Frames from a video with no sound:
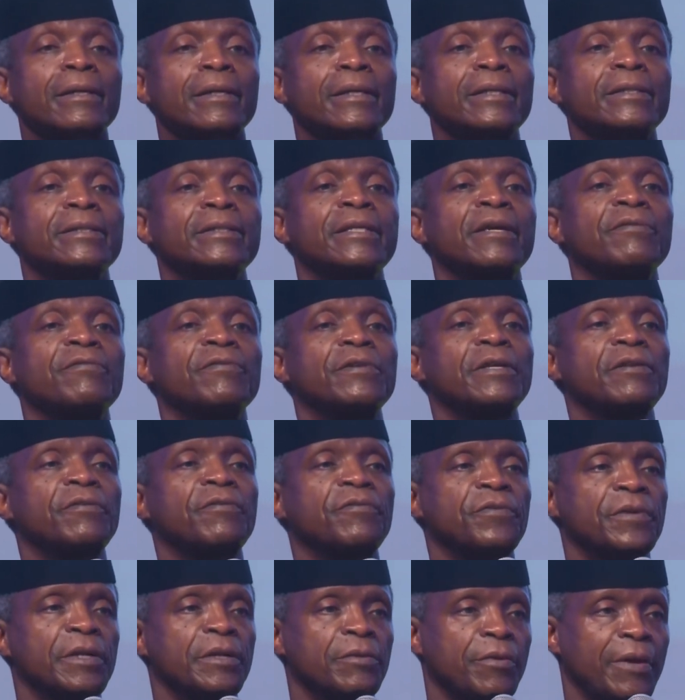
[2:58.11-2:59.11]
is given a
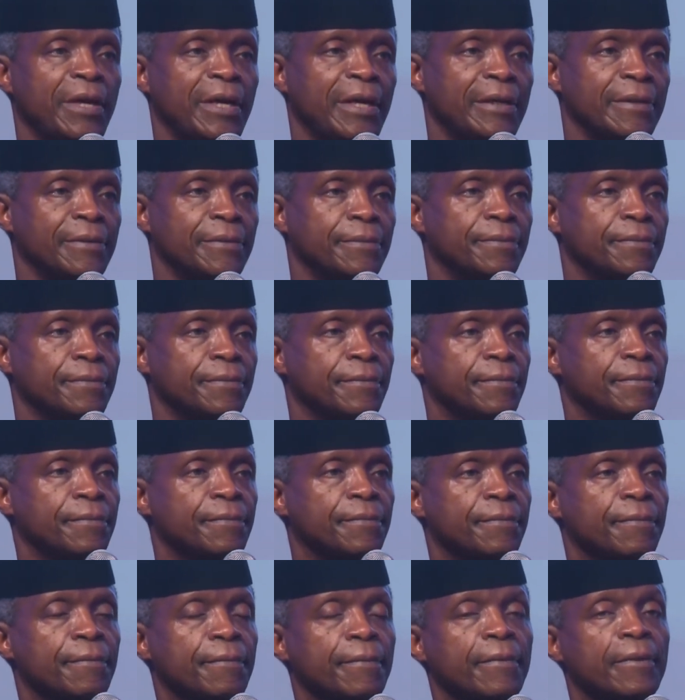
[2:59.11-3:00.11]
free rein.
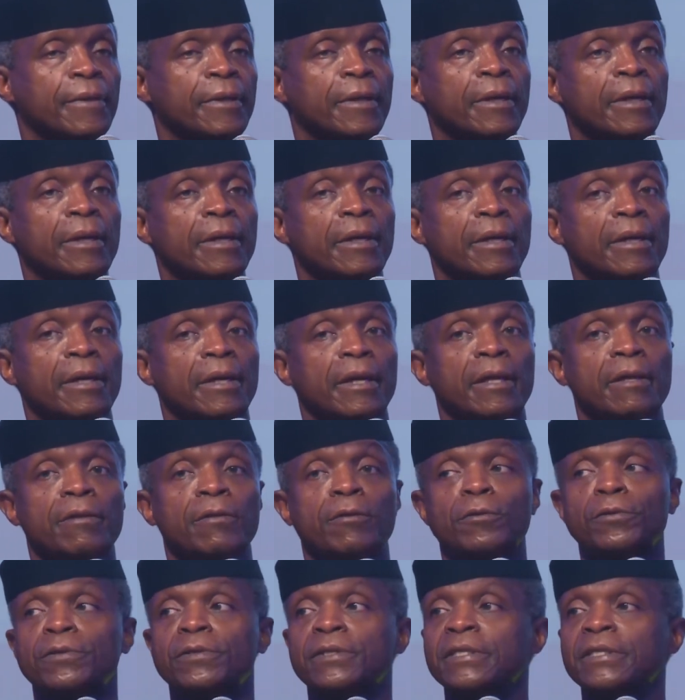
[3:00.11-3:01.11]
In those